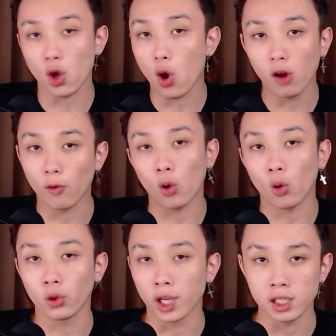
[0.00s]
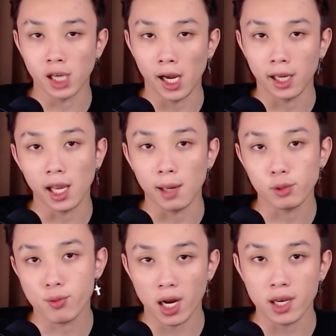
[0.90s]
overhaul the entire game's
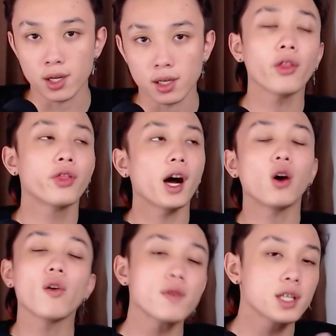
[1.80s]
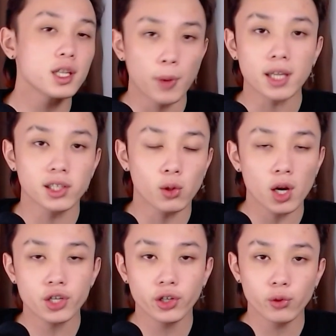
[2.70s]
branding. That obviously begs the
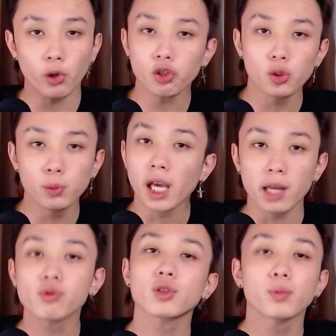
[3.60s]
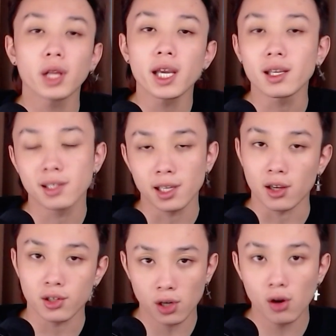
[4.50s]
question, will you be able to play
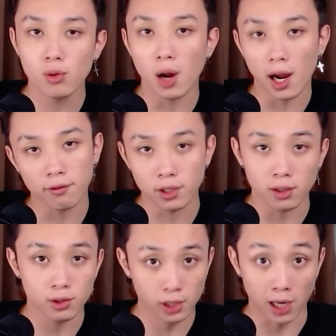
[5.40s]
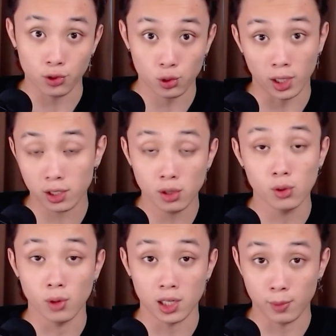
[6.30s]
CSGO after Counter-Strike
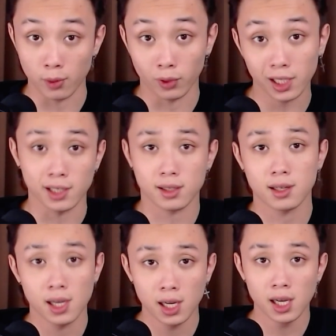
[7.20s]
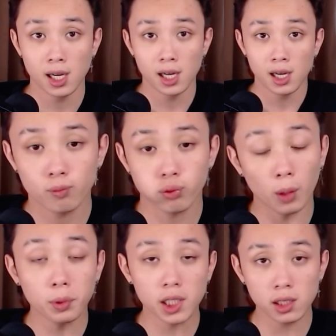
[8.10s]
2 has been released?
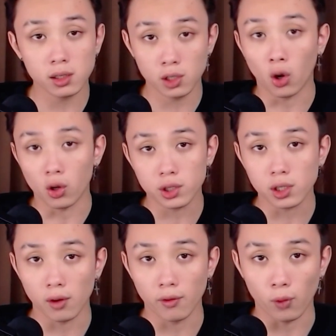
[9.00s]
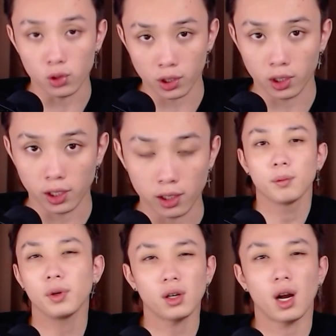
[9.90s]
Probably not, unfortunately,
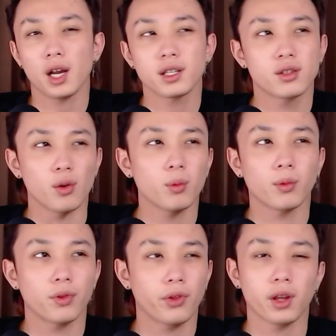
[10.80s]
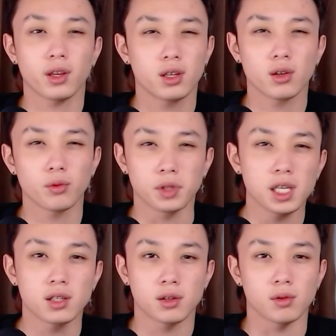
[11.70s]
but I don't think you'll
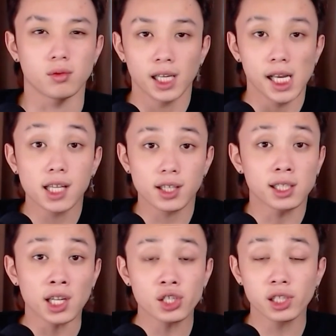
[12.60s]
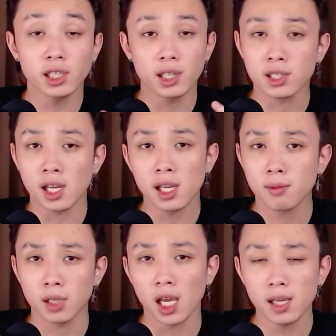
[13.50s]
need to. It's essentially the
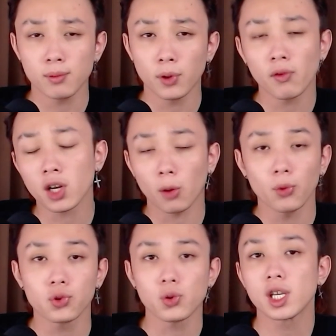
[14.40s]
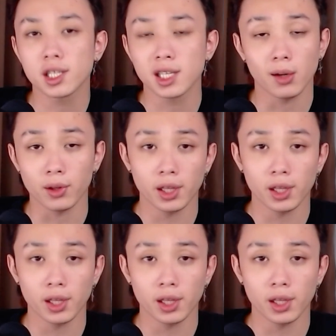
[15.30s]
same game with a couple tweaks here and